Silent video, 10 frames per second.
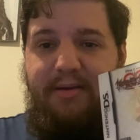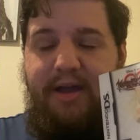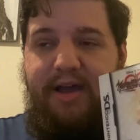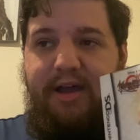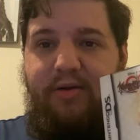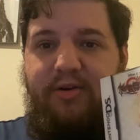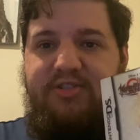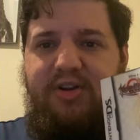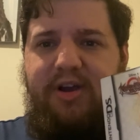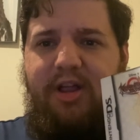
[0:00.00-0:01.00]
or
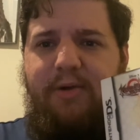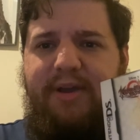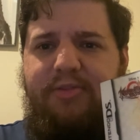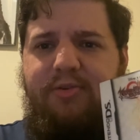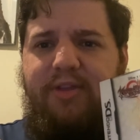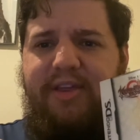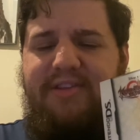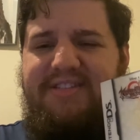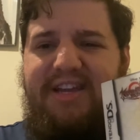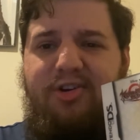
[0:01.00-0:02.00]
sorry, all the way through like the
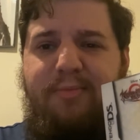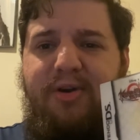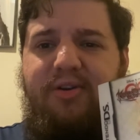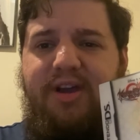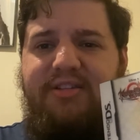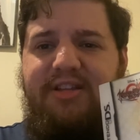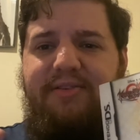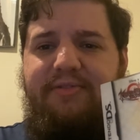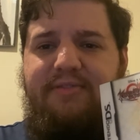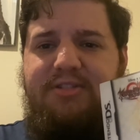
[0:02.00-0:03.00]
standard mode and got to level
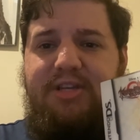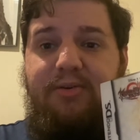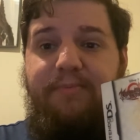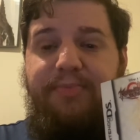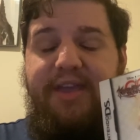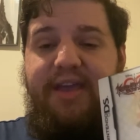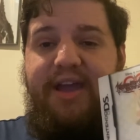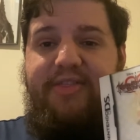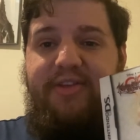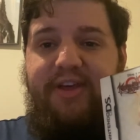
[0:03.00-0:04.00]
52,
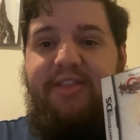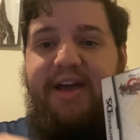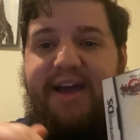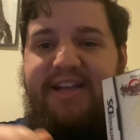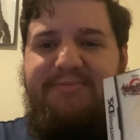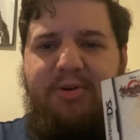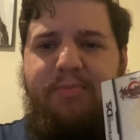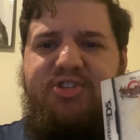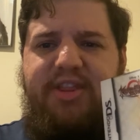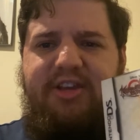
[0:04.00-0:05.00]
and then like the highest mode,
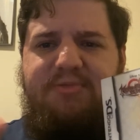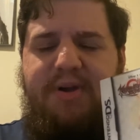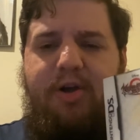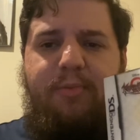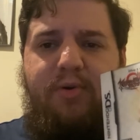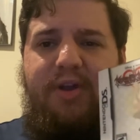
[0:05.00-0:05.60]
which I think is proud mode.